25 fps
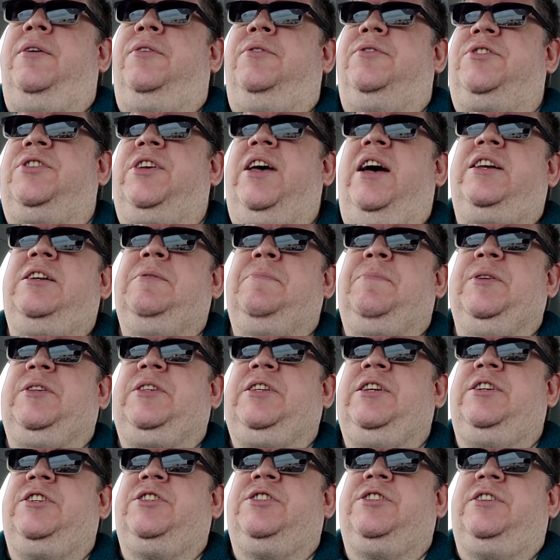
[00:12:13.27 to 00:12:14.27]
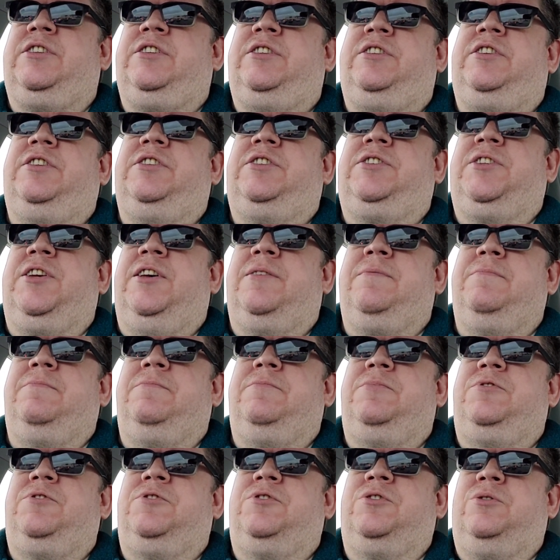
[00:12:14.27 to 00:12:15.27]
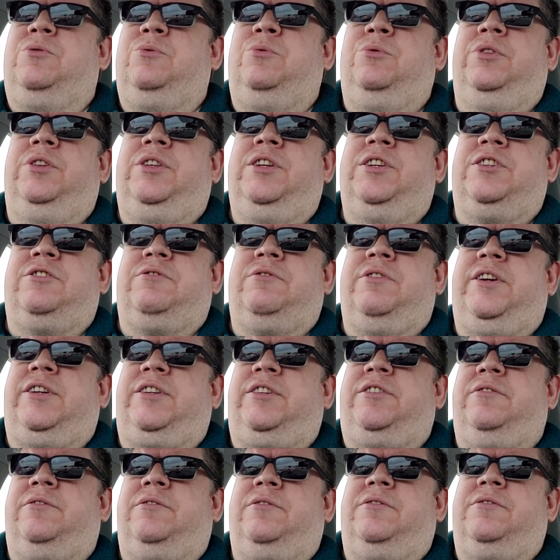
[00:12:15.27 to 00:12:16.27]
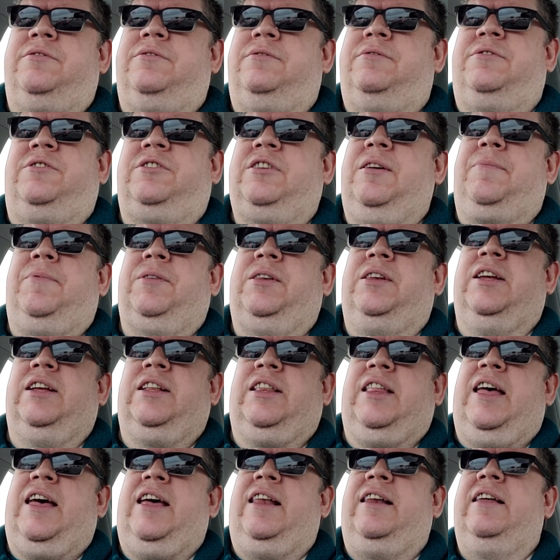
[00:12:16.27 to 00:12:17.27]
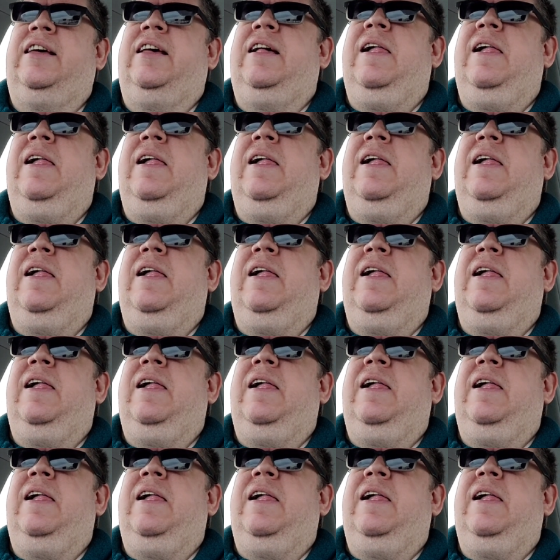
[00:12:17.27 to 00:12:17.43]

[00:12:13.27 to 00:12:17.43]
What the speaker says: signed a petition to some school district or something like that,